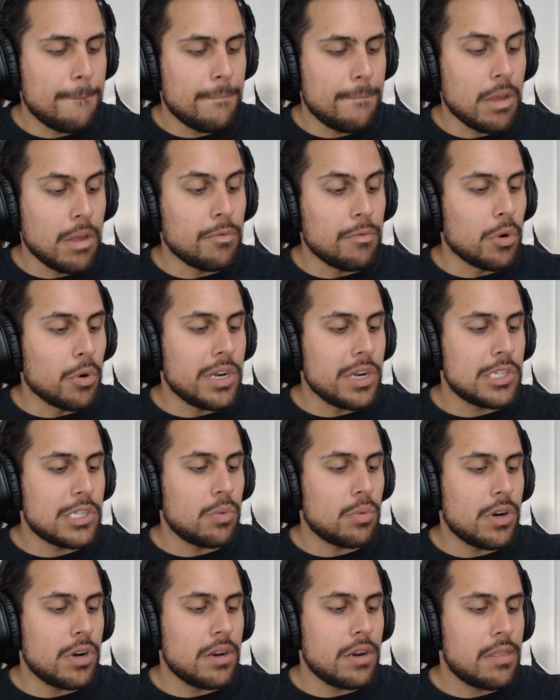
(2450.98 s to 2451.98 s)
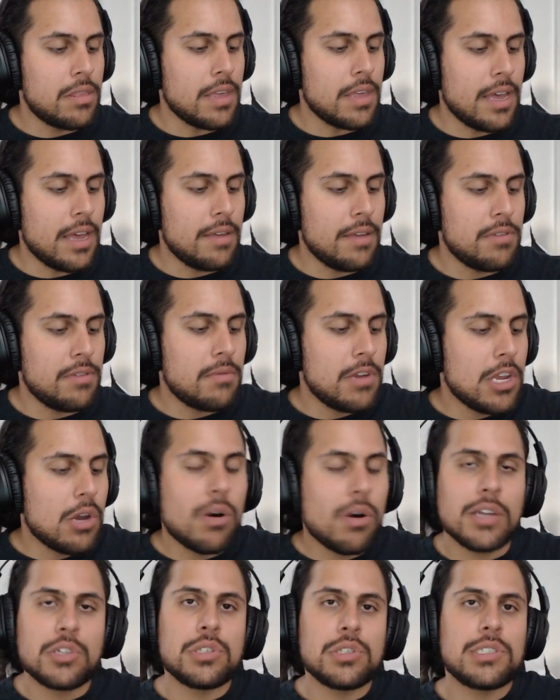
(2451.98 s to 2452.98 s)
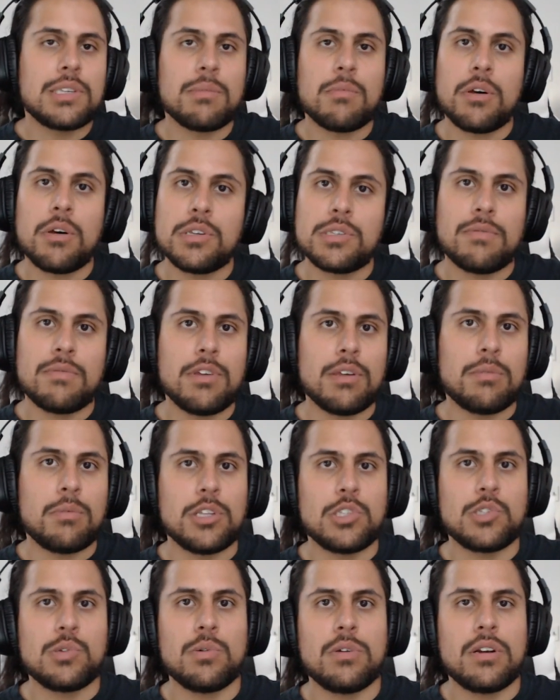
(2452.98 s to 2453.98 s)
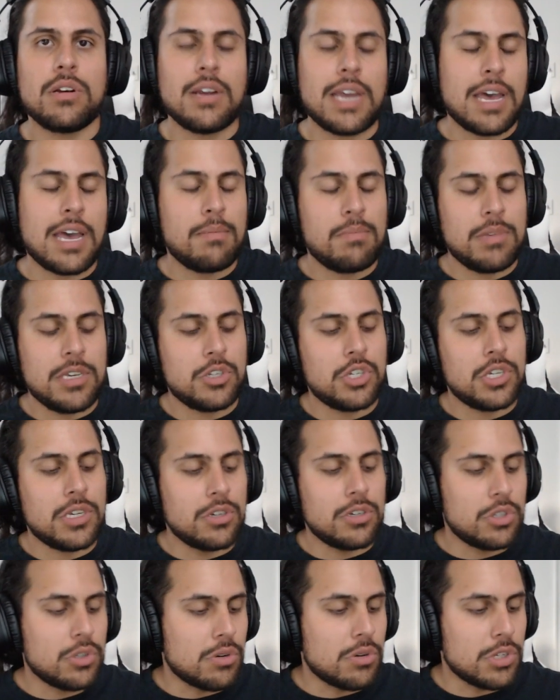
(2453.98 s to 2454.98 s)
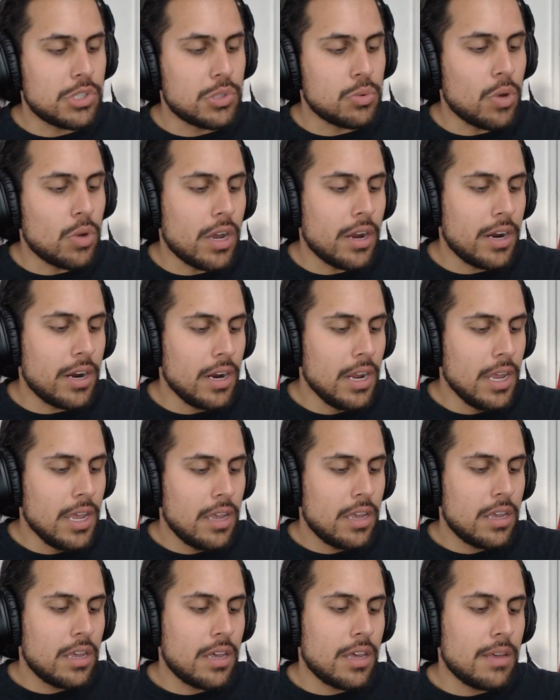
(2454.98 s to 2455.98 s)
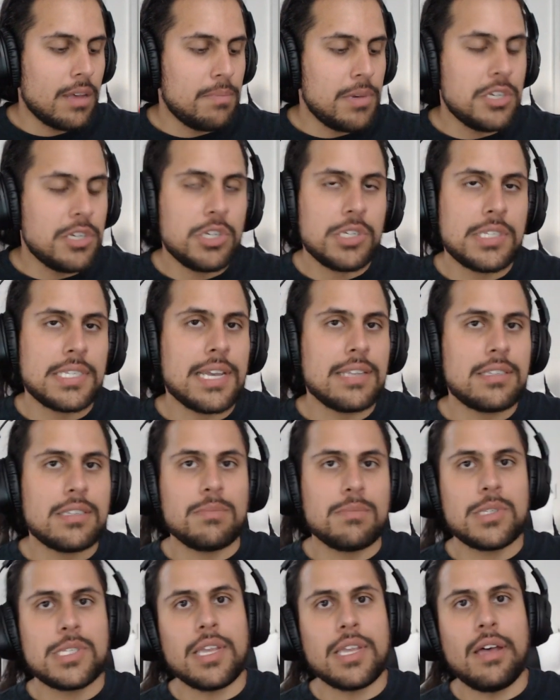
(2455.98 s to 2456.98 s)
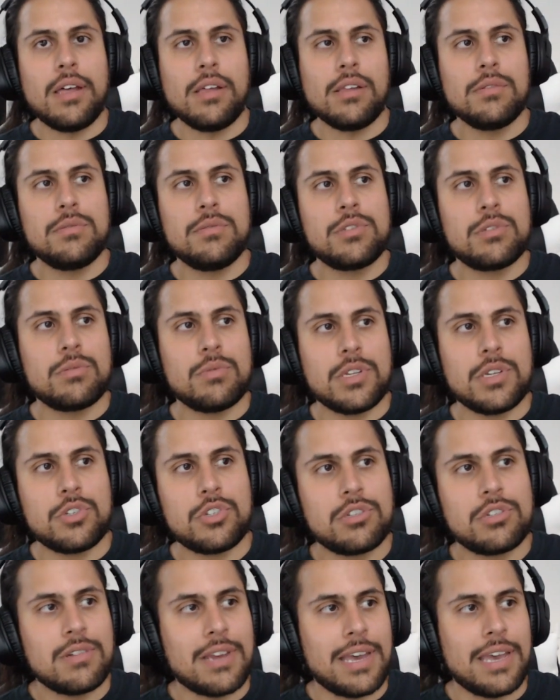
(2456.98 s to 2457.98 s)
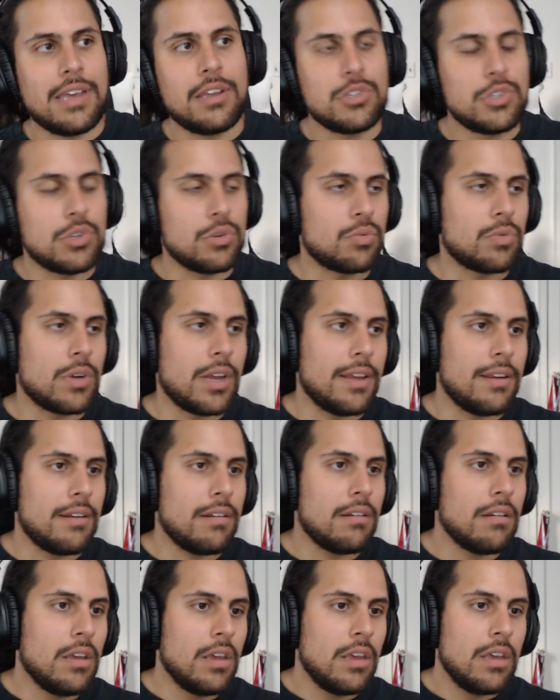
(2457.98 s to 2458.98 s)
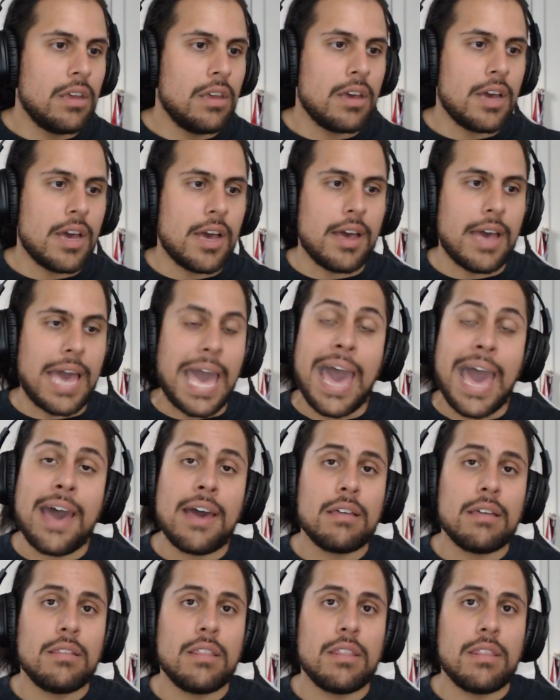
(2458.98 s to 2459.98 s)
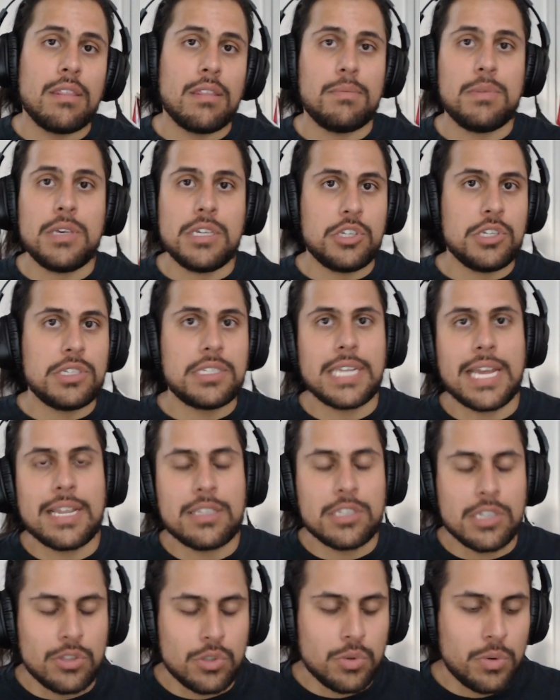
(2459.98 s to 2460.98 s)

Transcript: but for what it's worth, uh, if you have any questions, I'm always available on Twitter at pg underscore suar. Uh, PG Stats themselves, which I also run uh, at the PG Stats on